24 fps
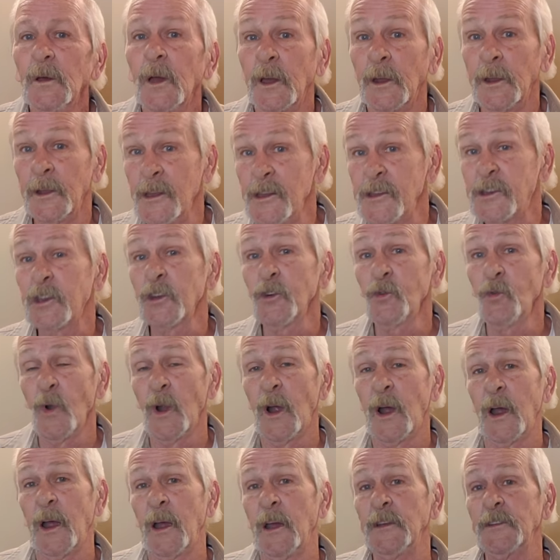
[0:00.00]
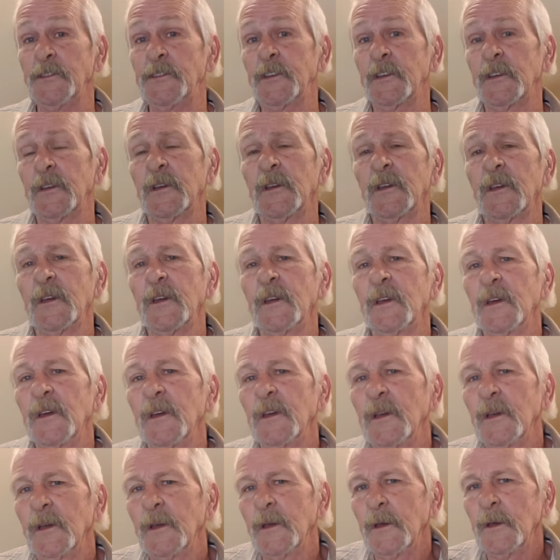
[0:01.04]
and he can write,
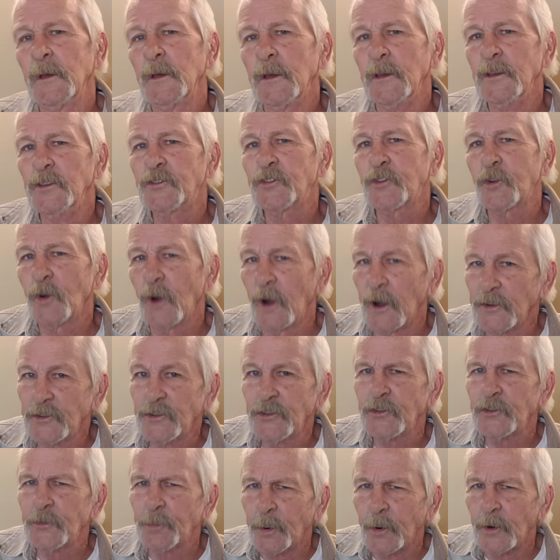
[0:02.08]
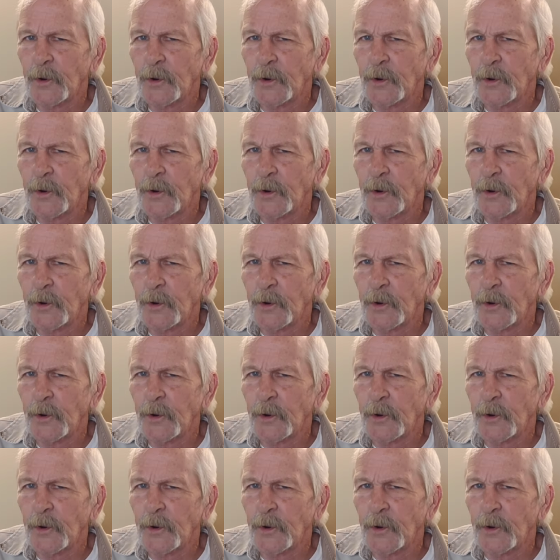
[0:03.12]
He's Christ's